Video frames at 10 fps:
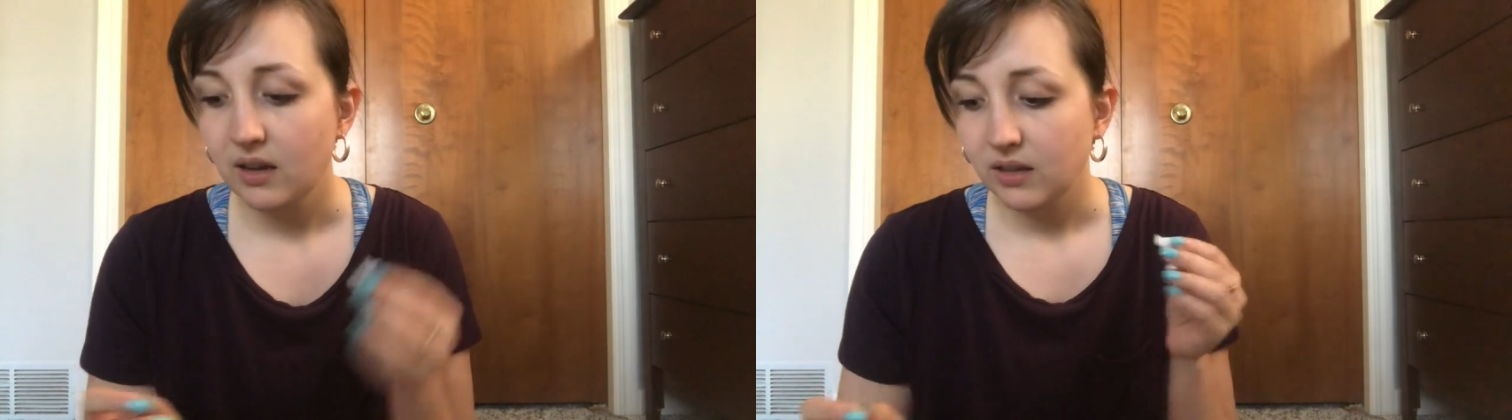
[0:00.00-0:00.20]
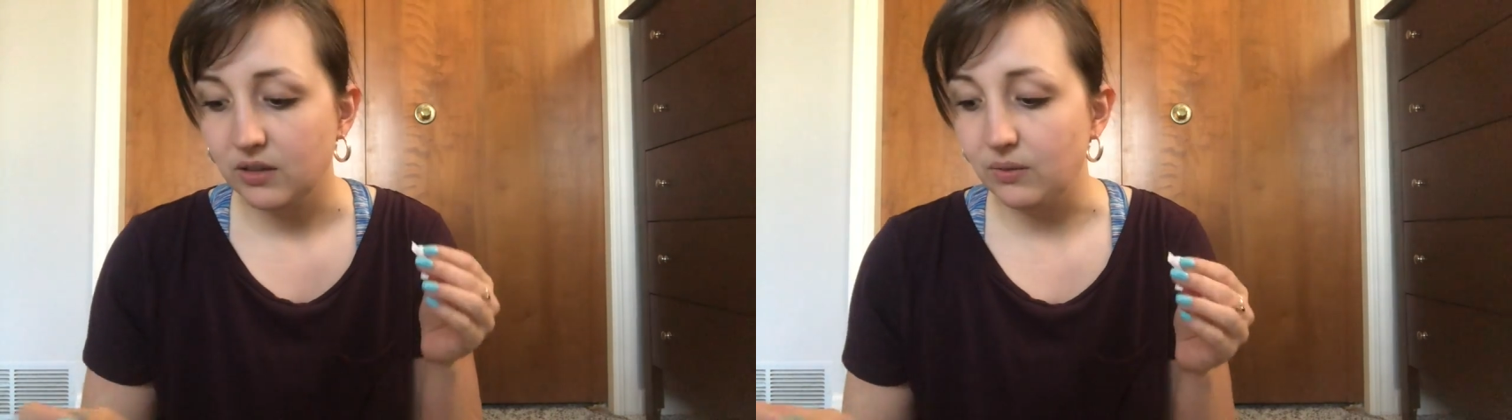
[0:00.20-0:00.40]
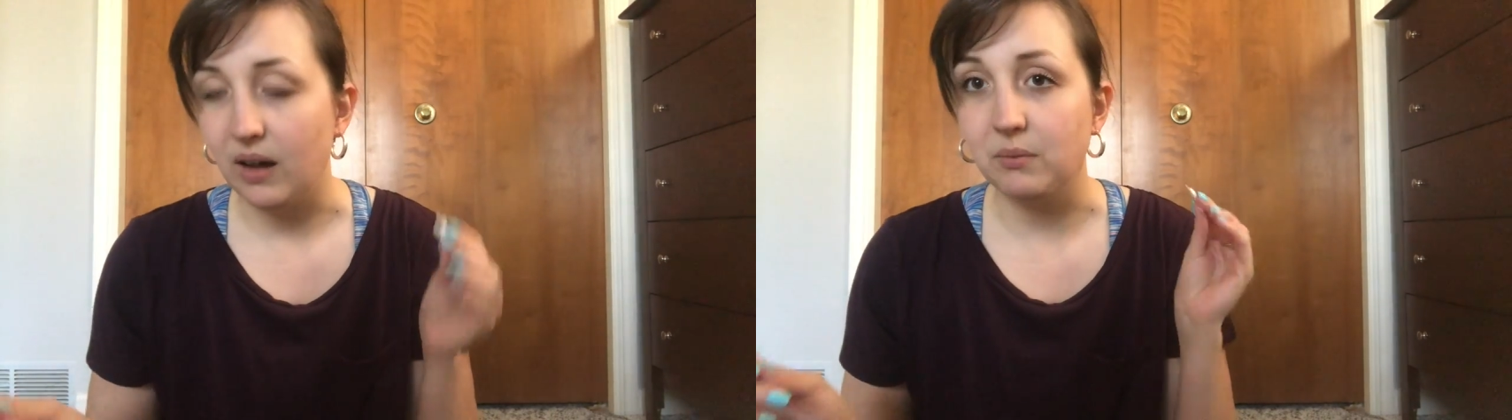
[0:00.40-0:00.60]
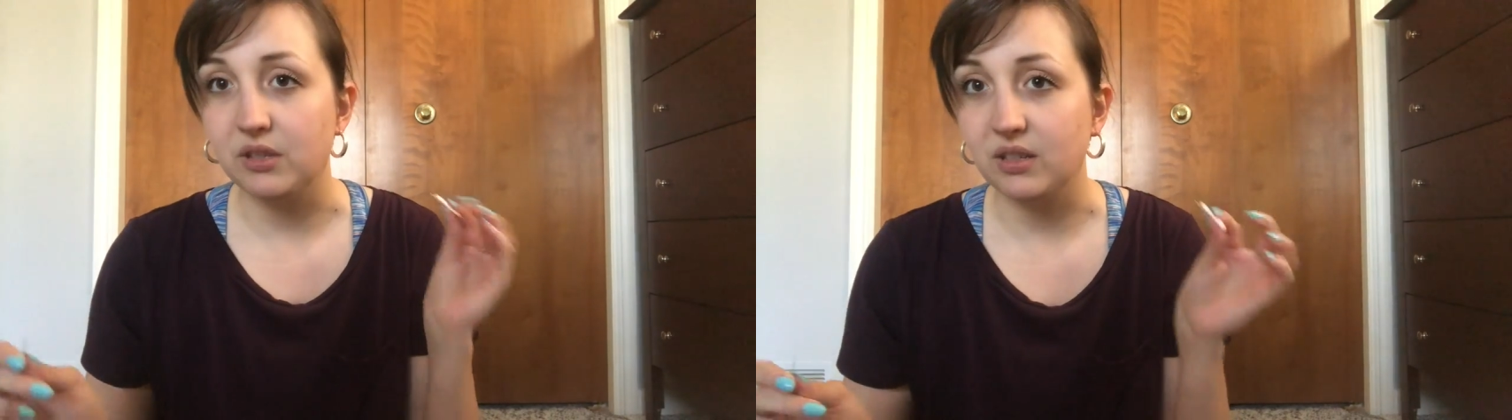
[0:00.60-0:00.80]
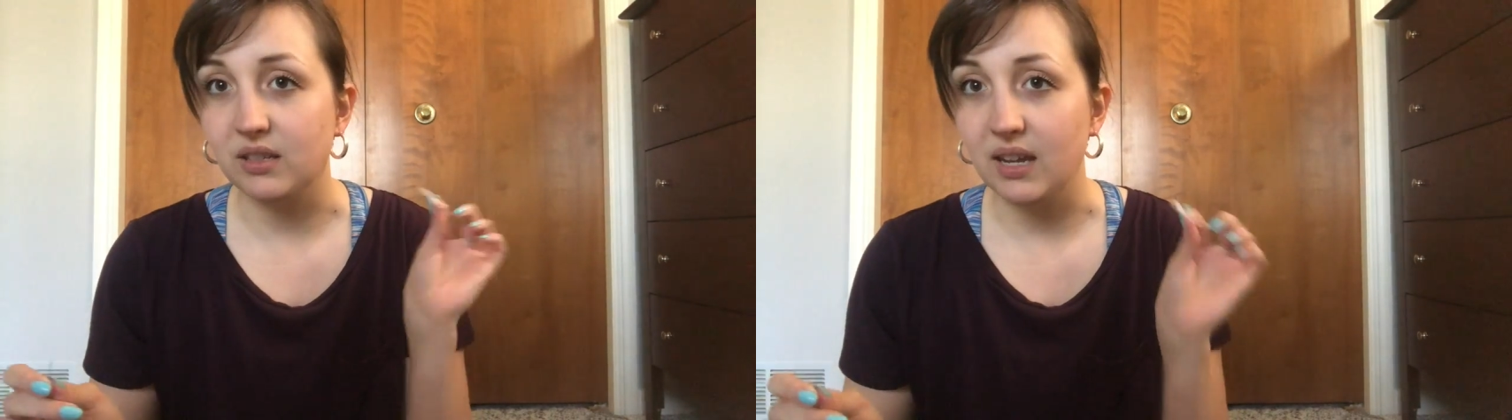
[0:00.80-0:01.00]
So now I'm
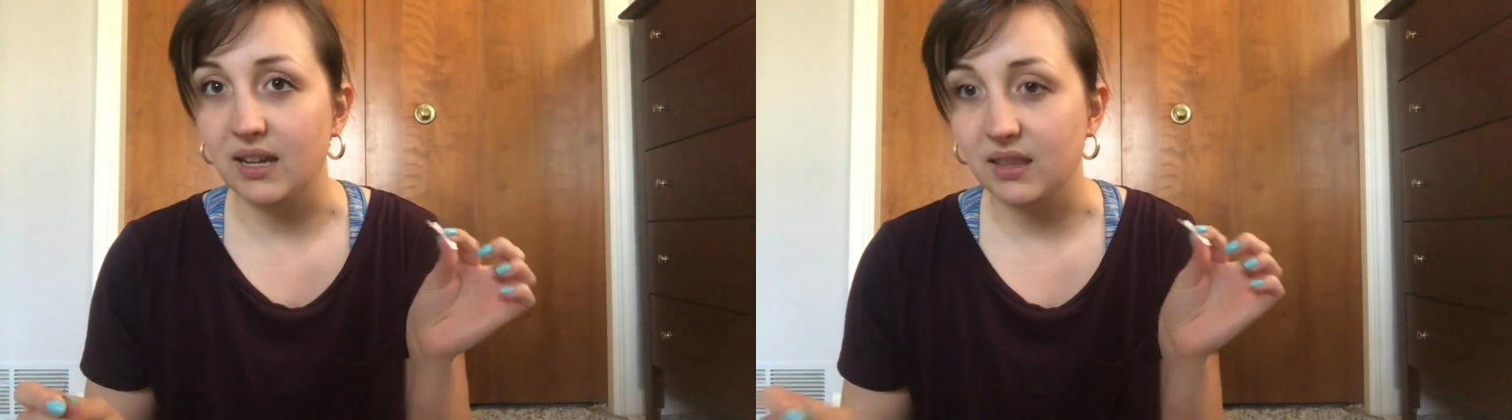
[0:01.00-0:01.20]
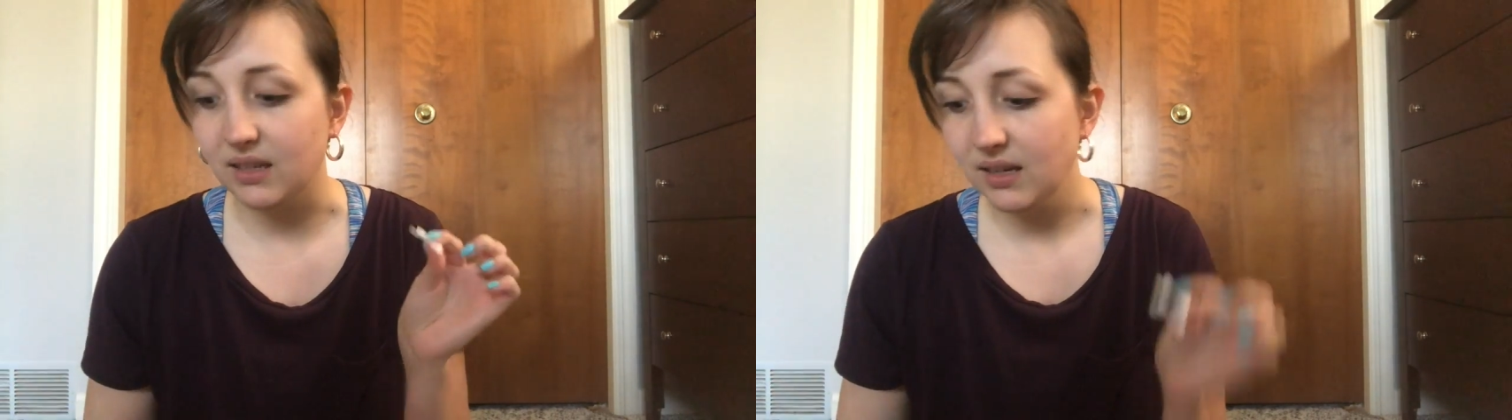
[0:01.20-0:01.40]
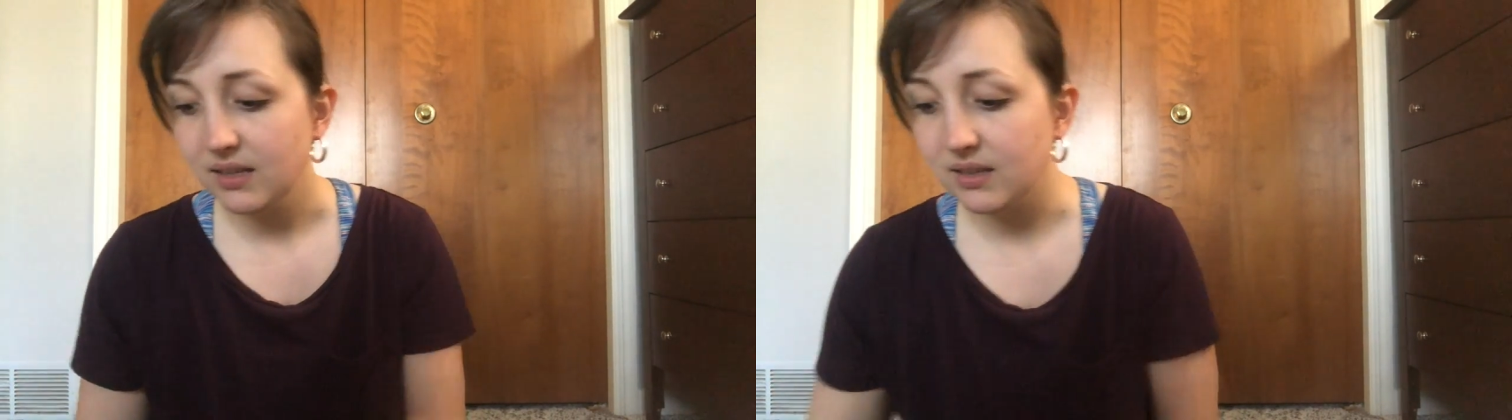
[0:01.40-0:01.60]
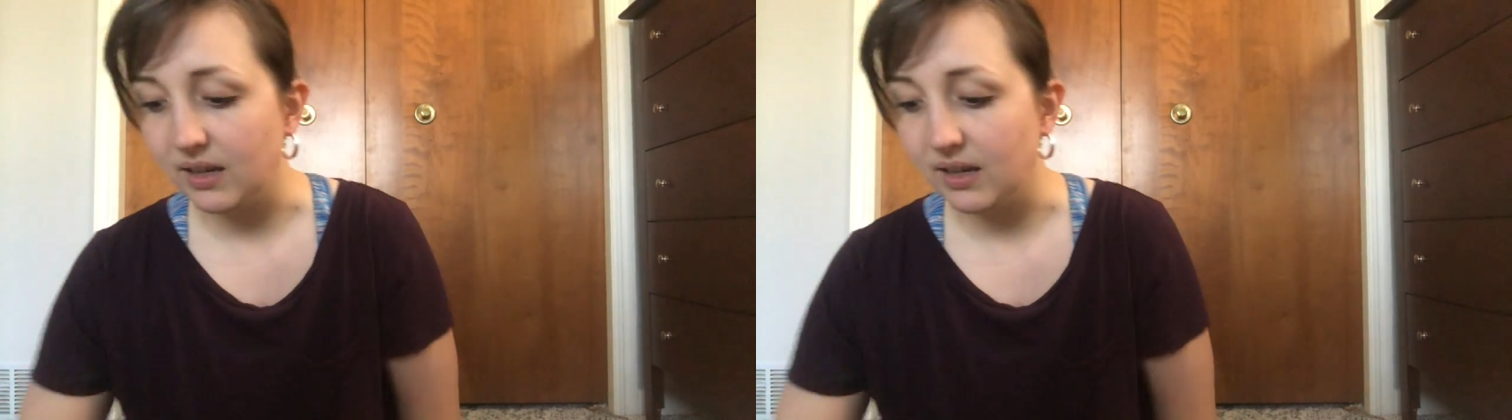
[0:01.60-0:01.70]
just going to take this